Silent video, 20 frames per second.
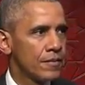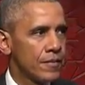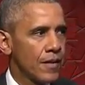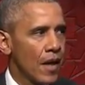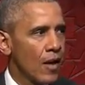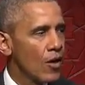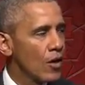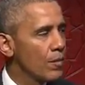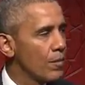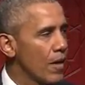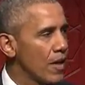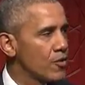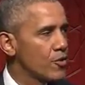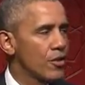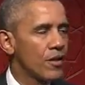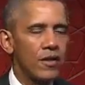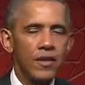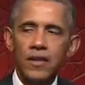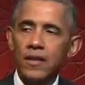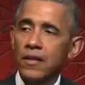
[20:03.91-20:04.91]
I already
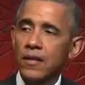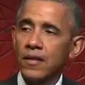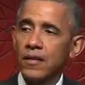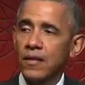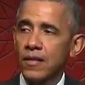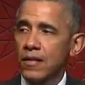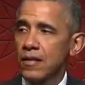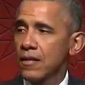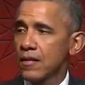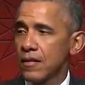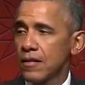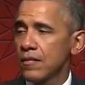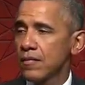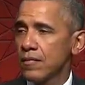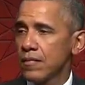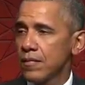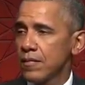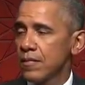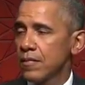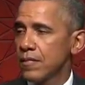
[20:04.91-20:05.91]
mentioned
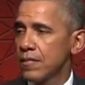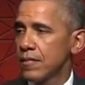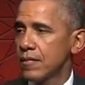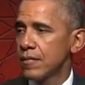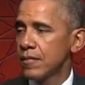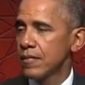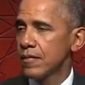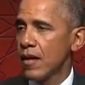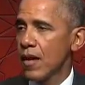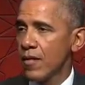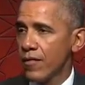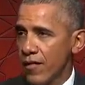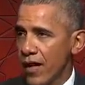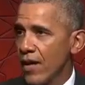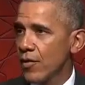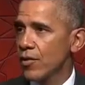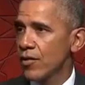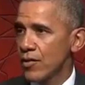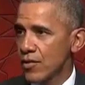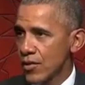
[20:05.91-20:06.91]
our
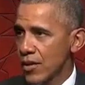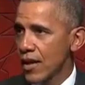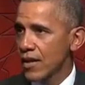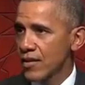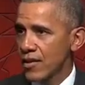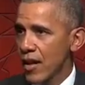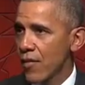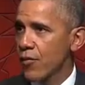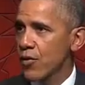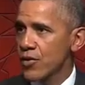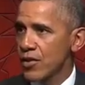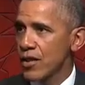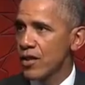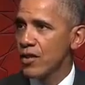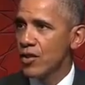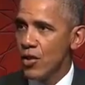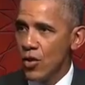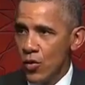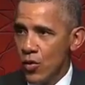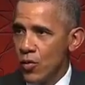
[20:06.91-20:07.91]
founders, like
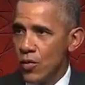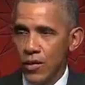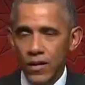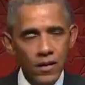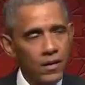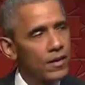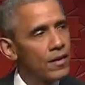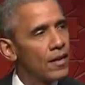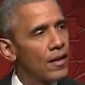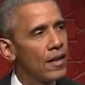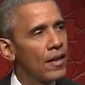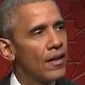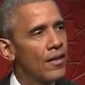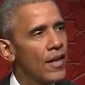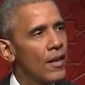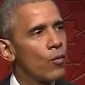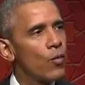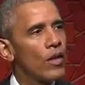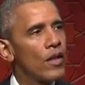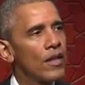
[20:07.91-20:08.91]
Jefferson, knew
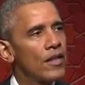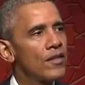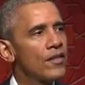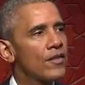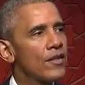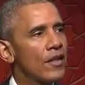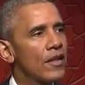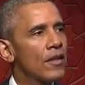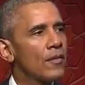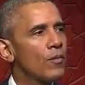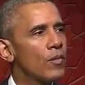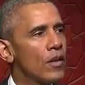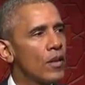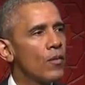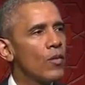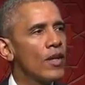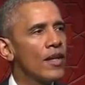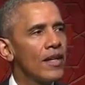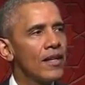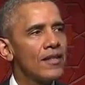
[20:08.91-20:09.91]
that religious
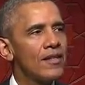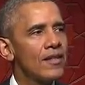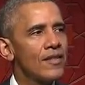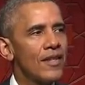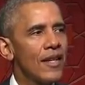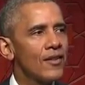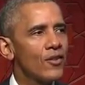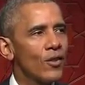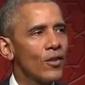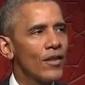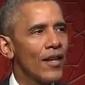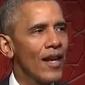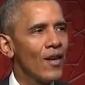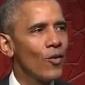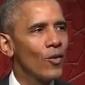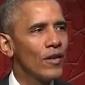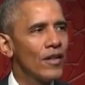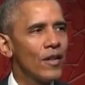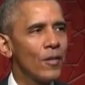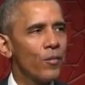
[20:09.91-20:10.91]
liberty is essential not
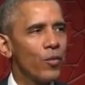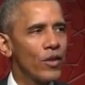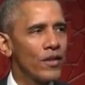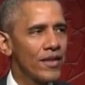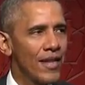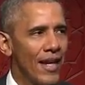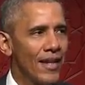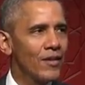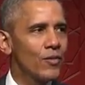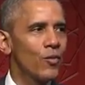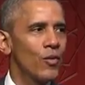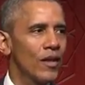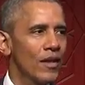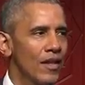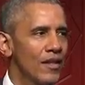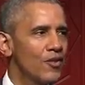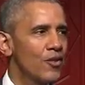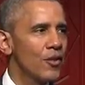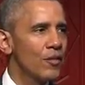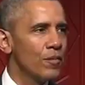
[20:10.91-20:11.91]
only to protect
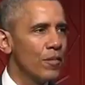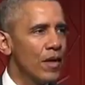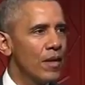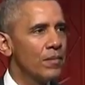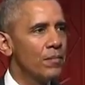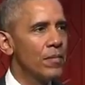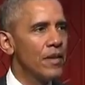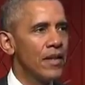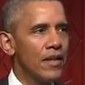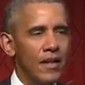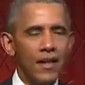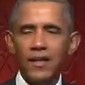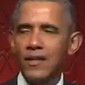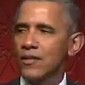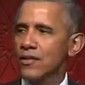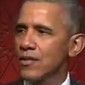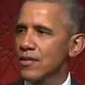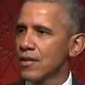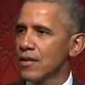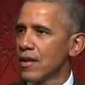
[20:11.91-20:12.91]
religion, but
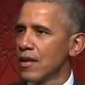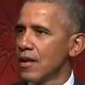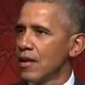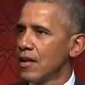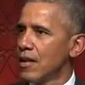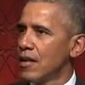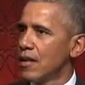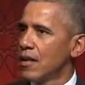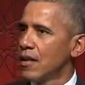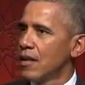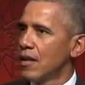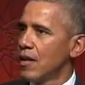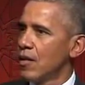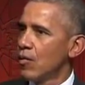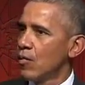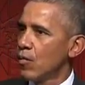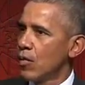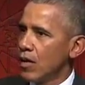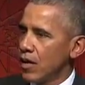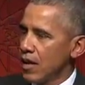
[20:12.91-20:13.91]
because
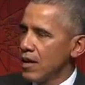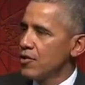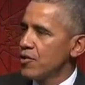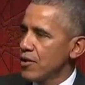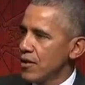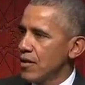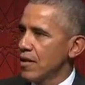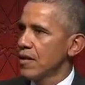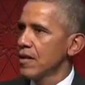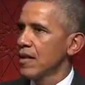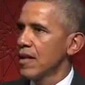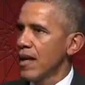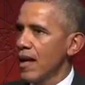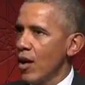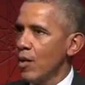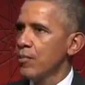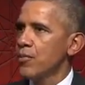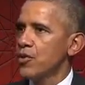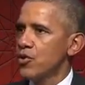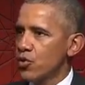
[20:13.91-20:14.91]
religion
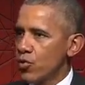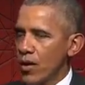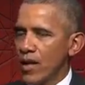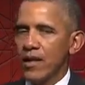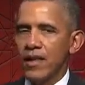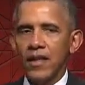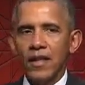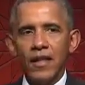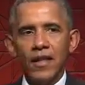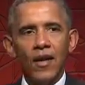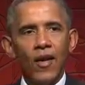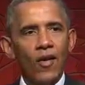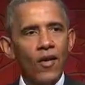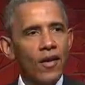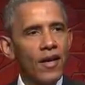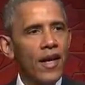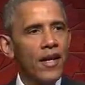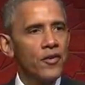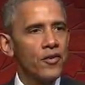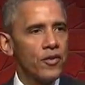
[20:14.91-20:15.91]
helps strengthen our
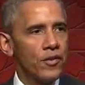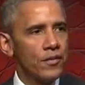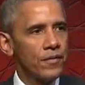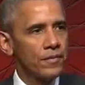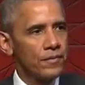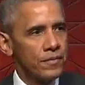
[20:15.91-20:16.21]
nation.